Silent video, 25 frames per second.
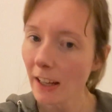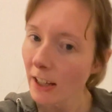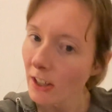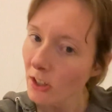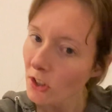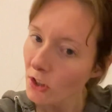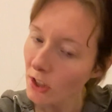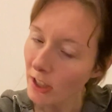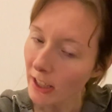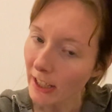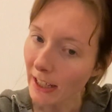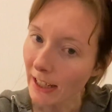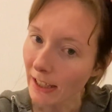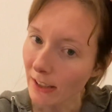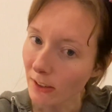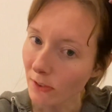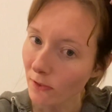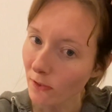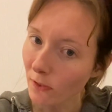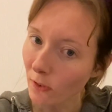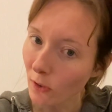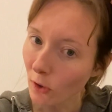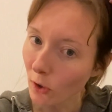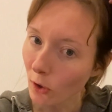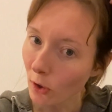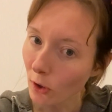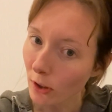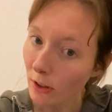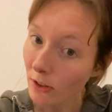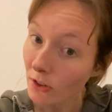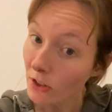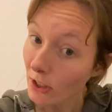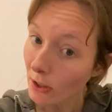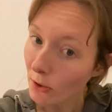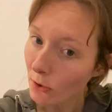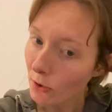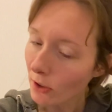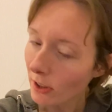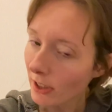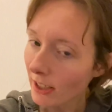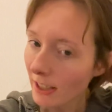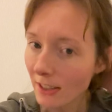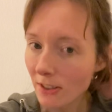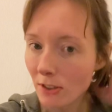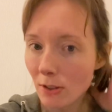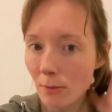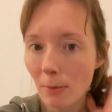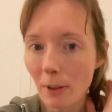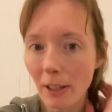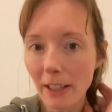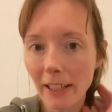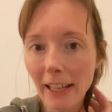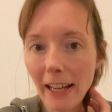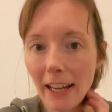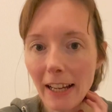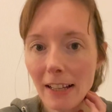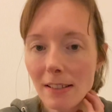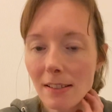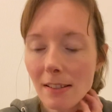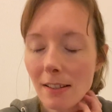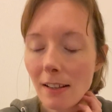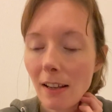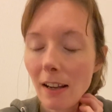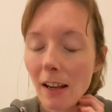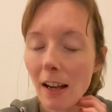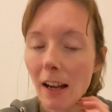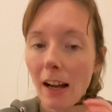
She has 4 children, as you might guess.